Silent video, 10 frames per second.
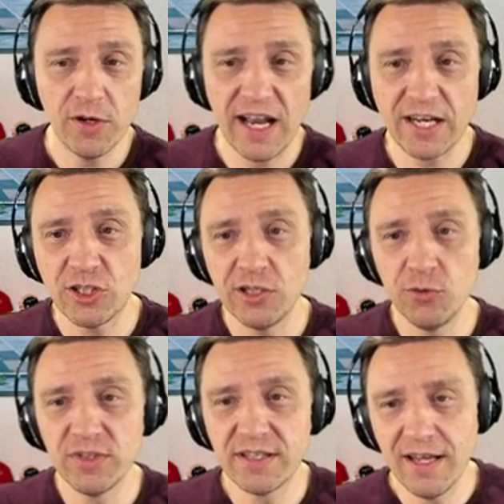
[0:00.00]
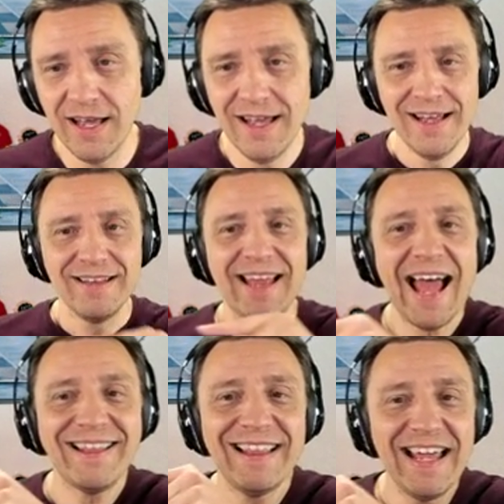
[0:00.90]
You can actually use the,
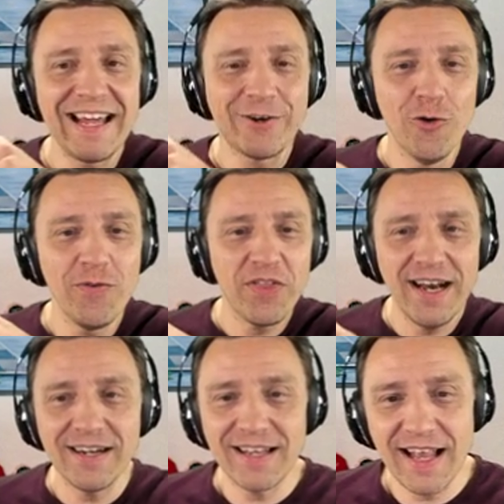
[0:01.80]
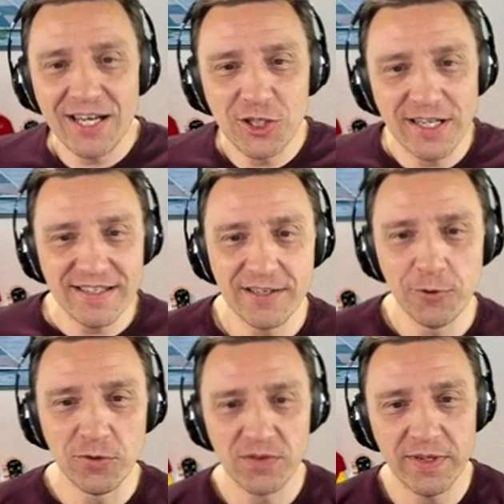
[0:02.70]
that link over there that I just
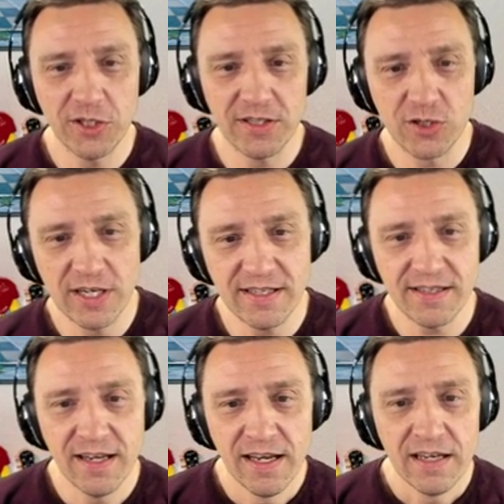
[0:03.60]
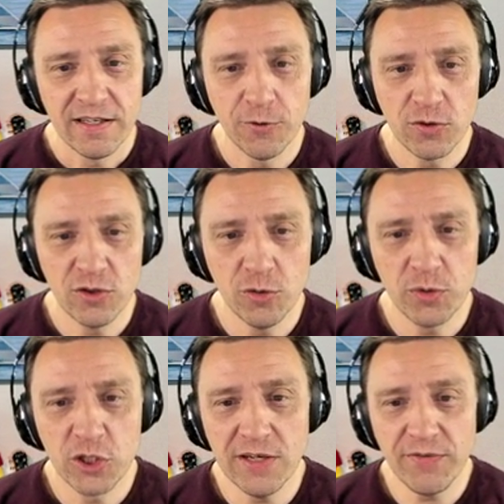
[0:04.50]
used, which is just
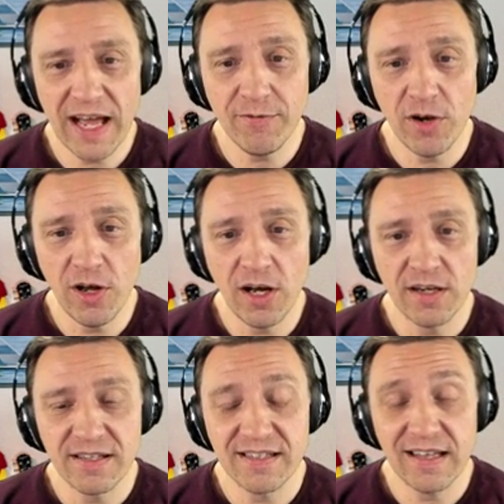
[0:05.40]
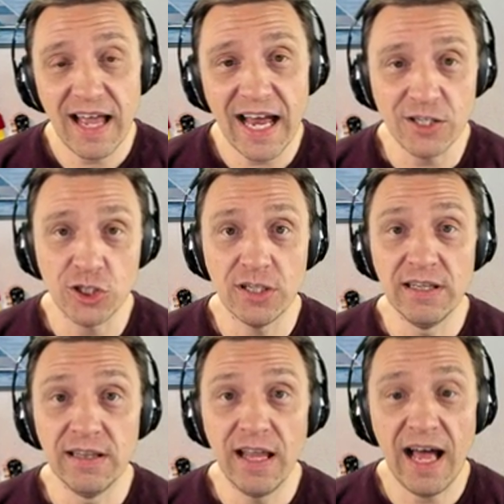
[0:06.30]
YouTube Chief Avalon slash
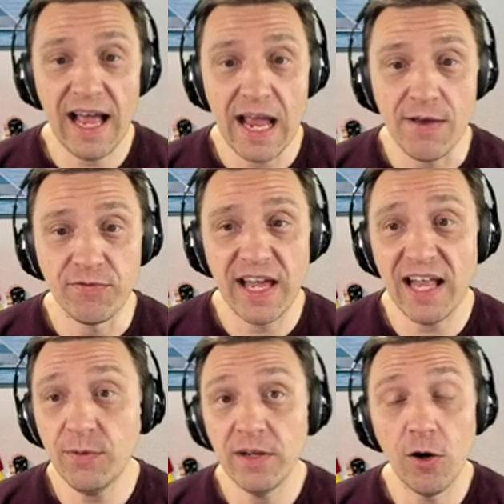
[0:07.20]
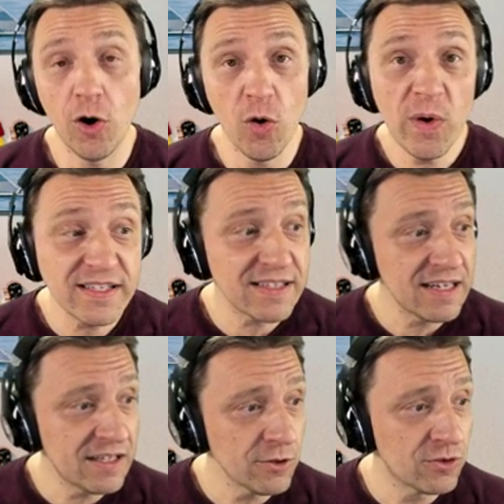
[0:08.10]
live. That will always
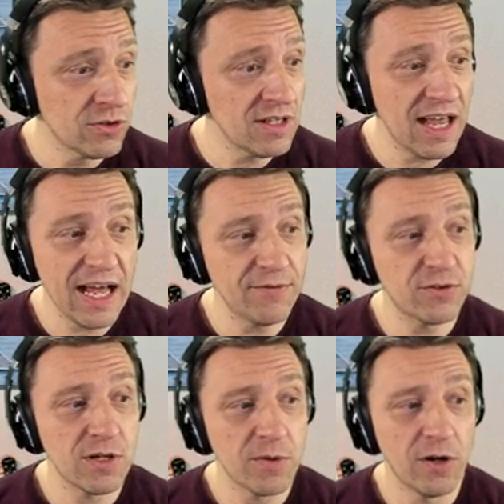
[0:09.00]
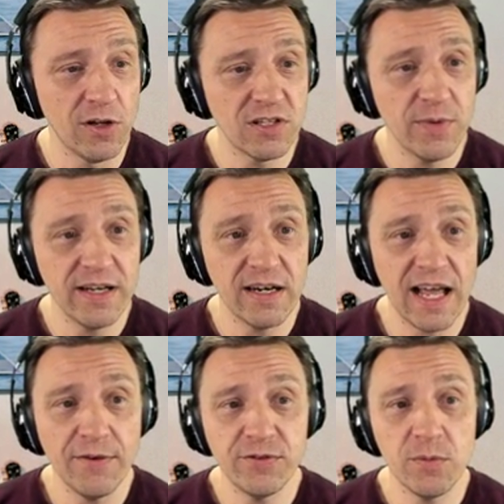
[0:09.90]
lead you to the live stream. Also, when a
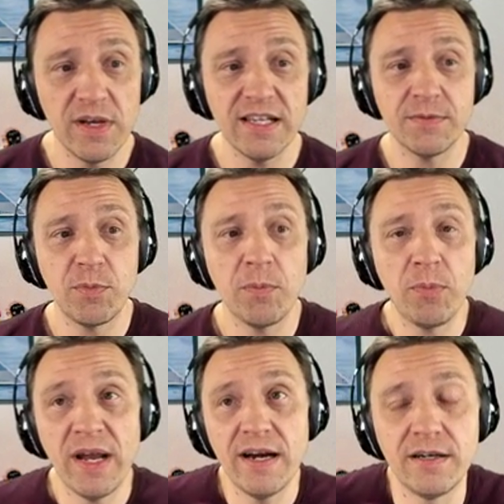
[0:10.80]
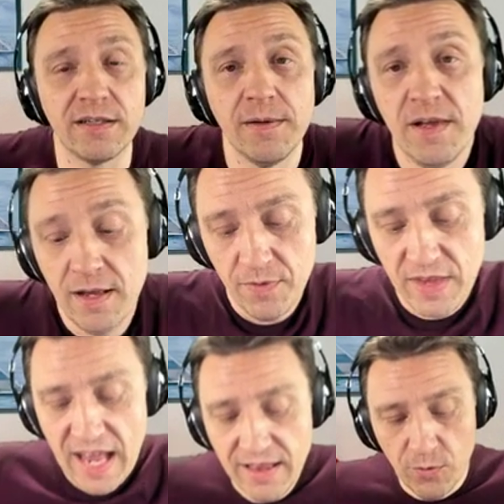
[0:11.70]
live stream is prepared,
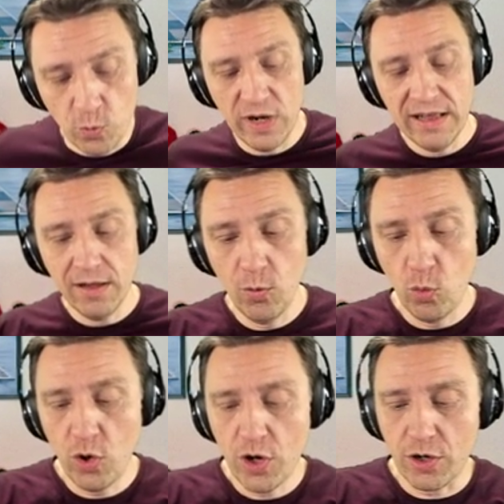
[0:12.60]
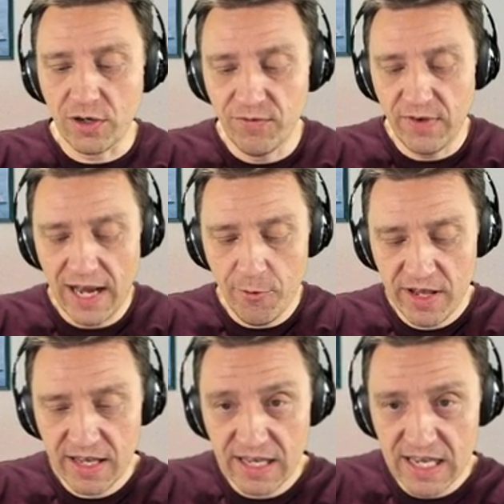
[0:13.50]
that will work
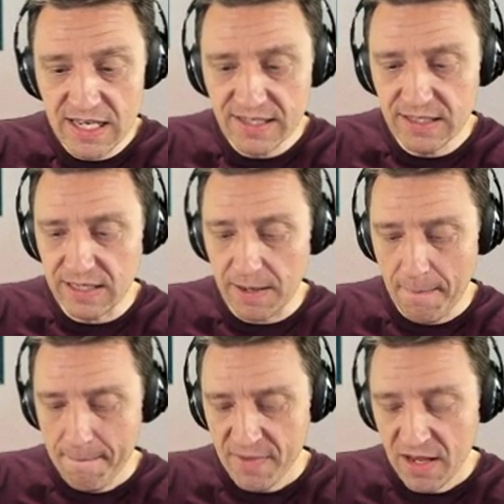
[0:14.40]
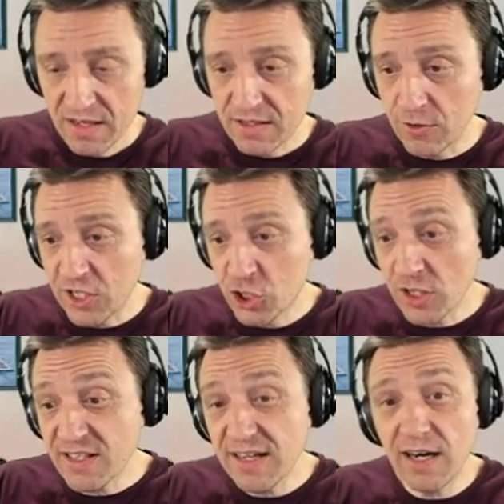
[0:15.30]
very easily. So they
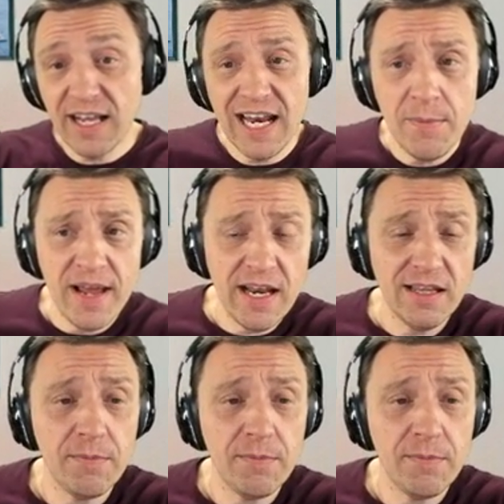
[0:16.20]
should start any minute.